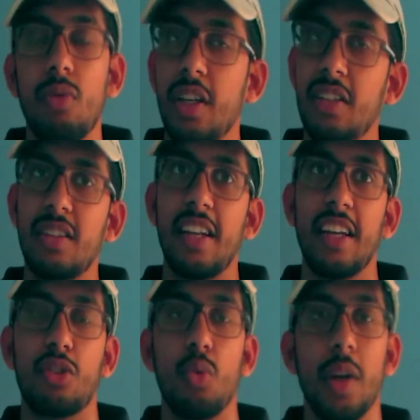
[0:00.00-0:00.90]
is in the
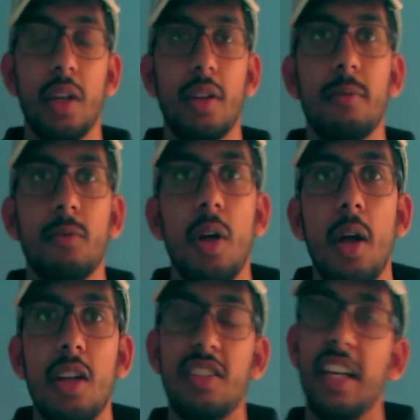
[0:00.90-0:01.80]
next week.
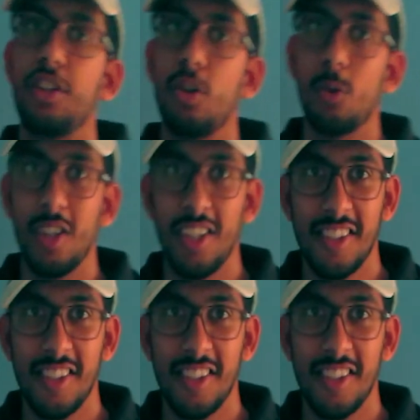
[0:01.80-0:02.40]
Stay tuned.